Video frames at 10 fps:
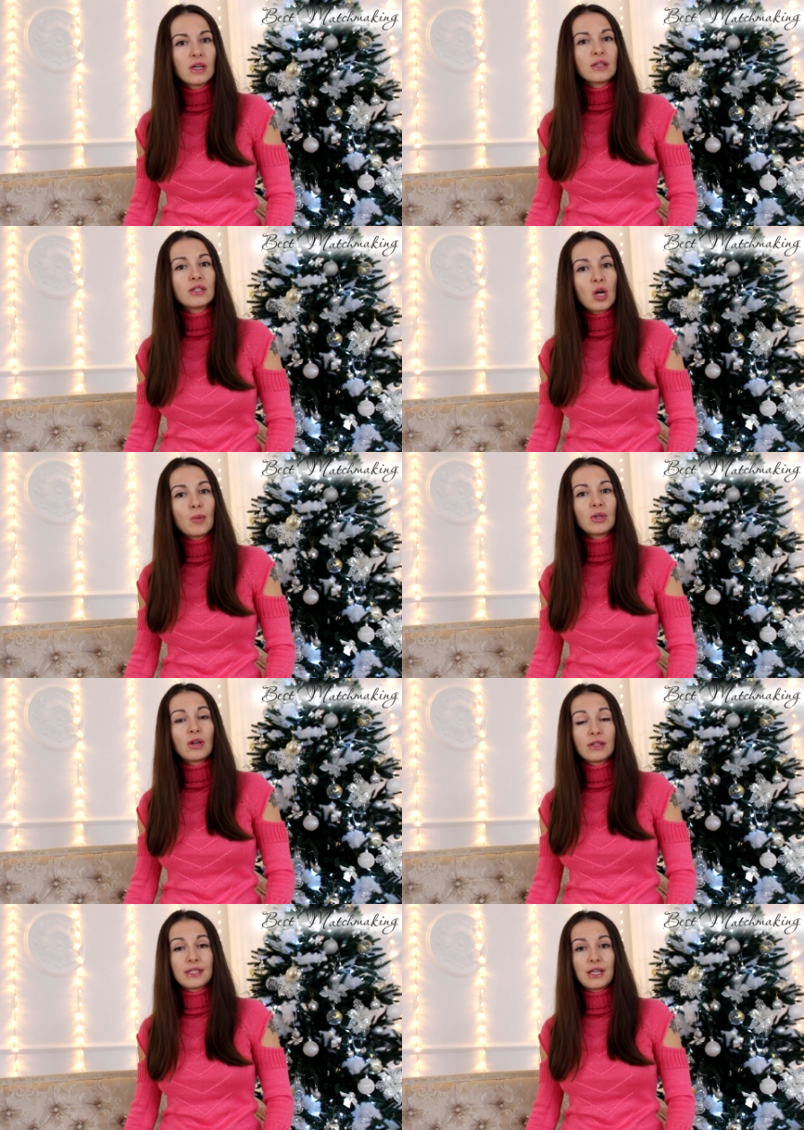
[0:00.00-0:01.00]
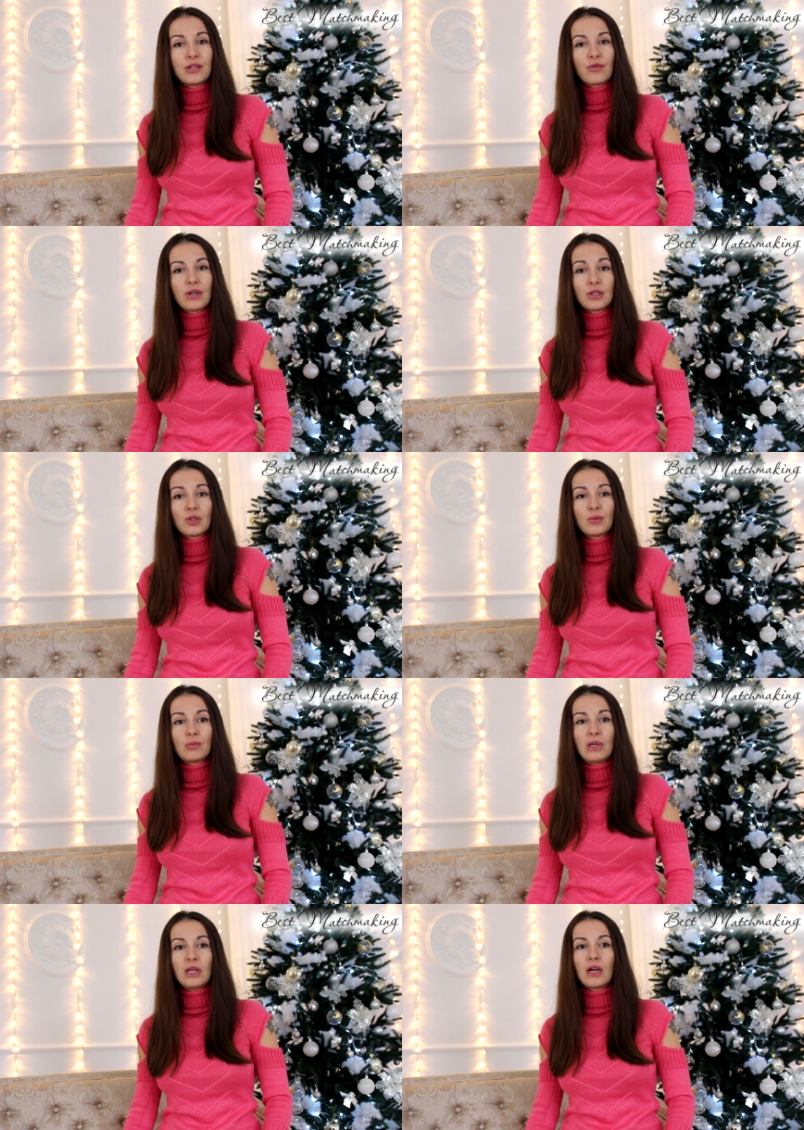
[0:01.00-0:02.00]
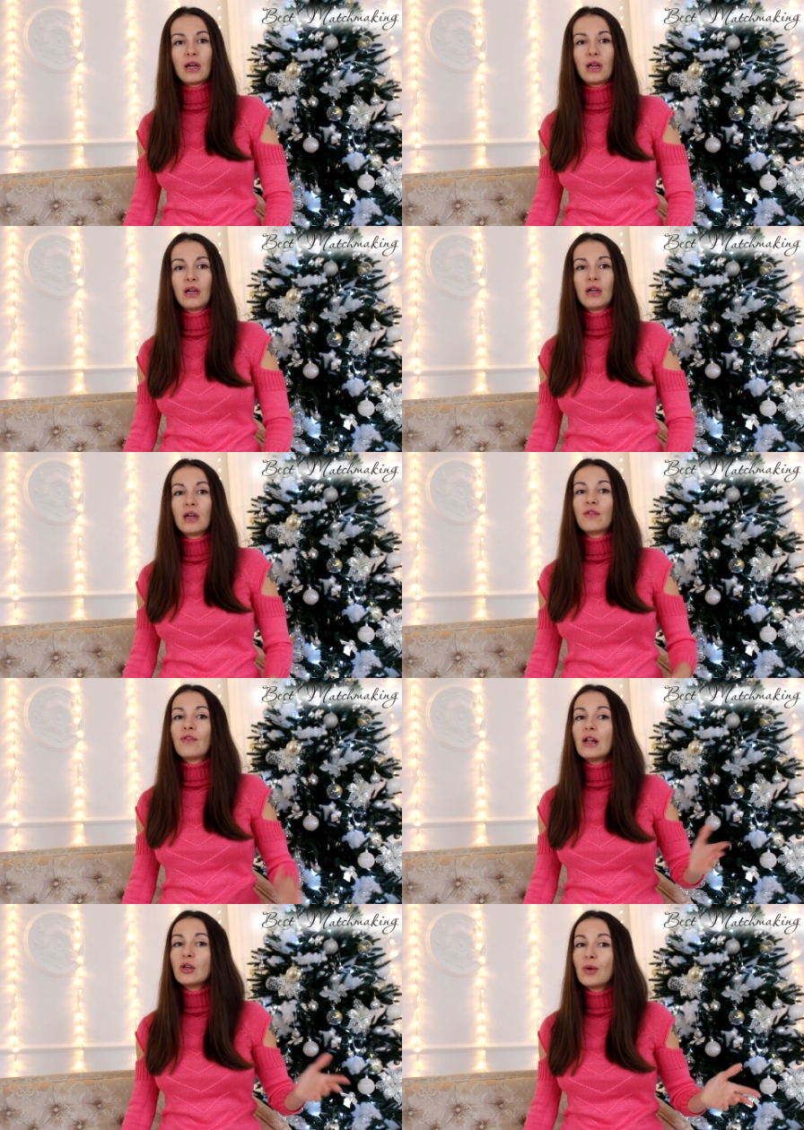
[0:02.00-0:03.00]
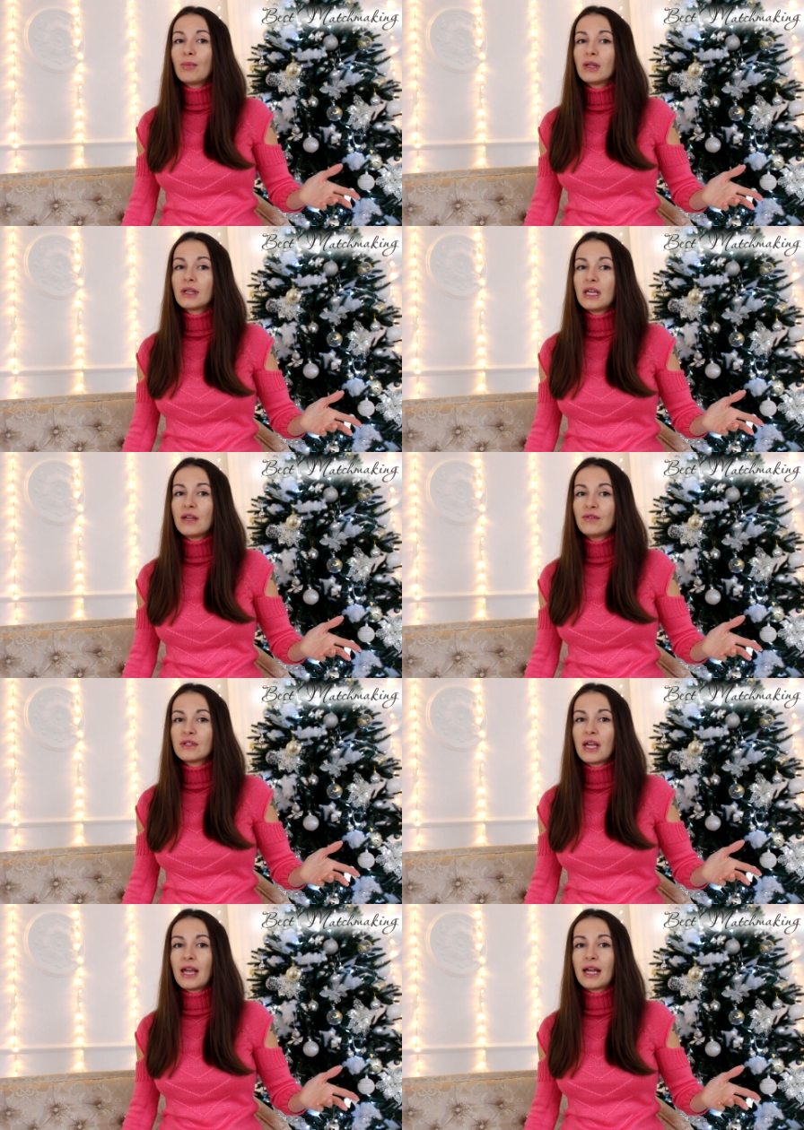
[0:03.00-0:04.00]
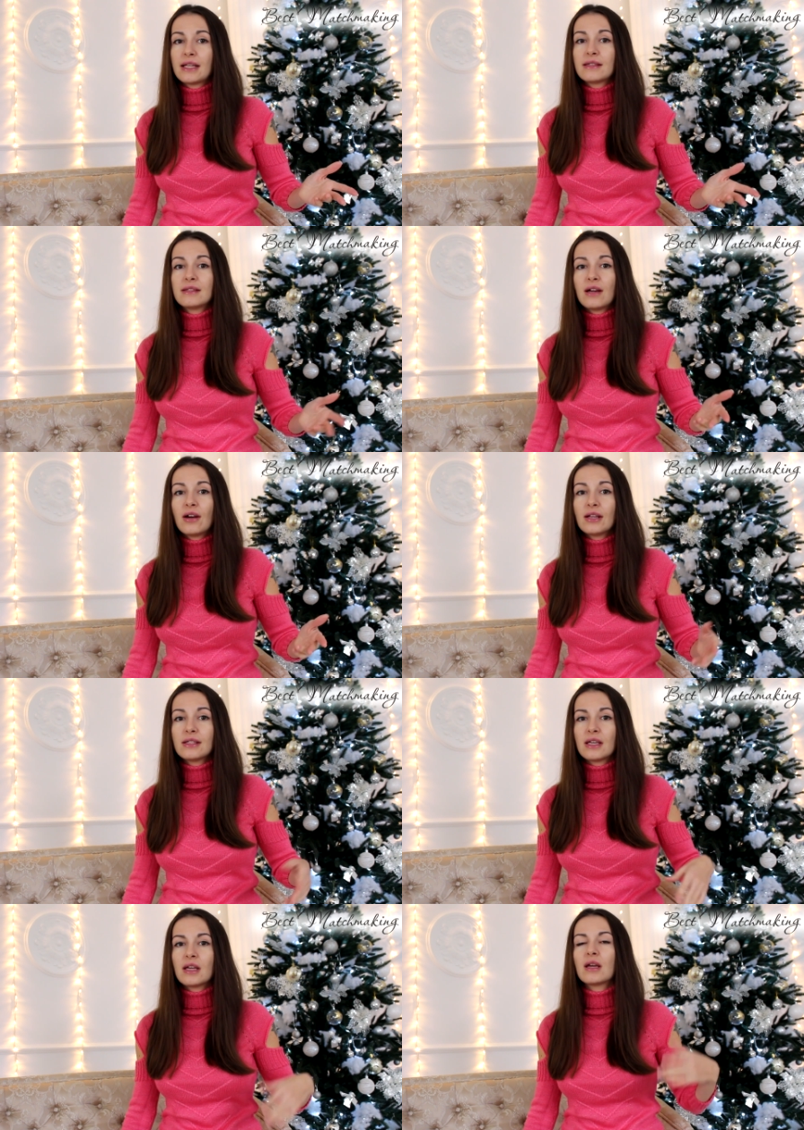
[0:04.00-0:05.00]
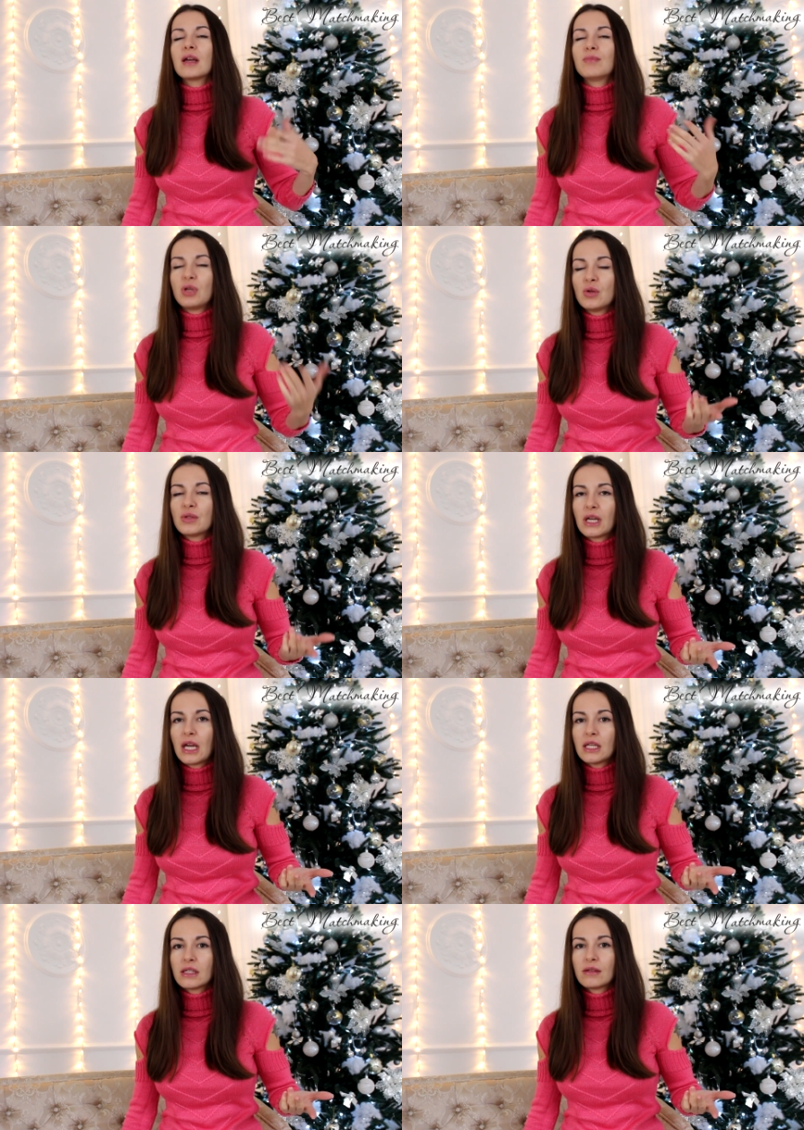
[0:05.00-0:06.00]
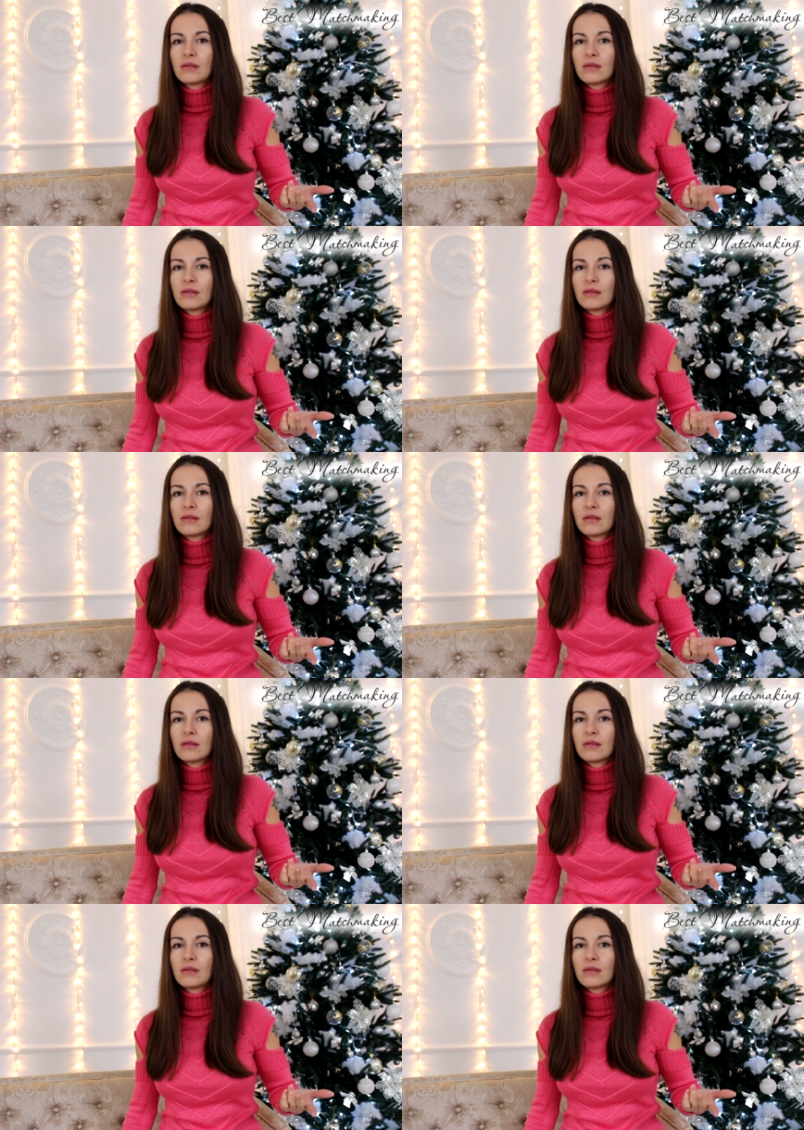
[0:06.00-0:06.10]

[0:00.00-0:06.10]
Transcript: stopped considering to be a valuable gift, and started abusing it.